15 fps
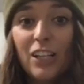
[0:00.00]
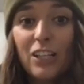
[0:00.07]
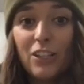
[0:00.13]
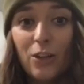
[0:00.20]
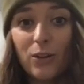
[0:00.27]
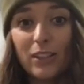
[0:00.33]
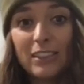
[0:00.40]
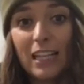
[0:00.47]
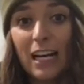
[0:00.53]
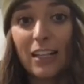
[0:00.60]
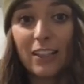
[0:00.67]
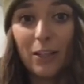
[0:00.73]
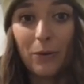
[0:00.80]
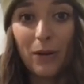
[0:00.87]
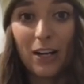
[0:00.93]
know
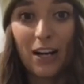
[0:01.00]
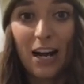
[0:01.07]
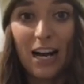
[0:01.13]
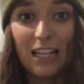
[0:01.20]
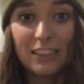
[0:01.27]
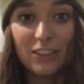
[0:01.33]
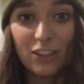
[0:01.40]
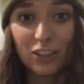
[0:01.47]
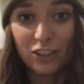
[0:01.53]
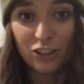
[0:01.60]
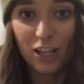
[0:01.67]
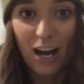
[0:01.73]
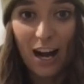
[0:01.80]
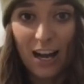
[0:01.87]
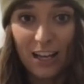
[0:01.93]
exactly where I took a
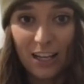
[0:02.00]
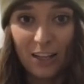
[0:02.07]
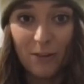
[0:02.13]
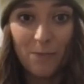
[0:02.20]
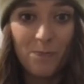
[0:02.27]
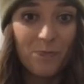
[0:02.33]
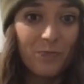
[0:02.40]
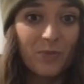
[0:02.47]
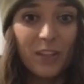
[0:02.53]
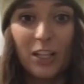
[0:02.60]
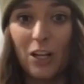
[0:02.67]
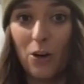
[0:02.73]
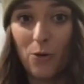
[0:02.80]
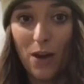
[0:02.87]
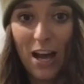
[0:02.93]
shot and you know,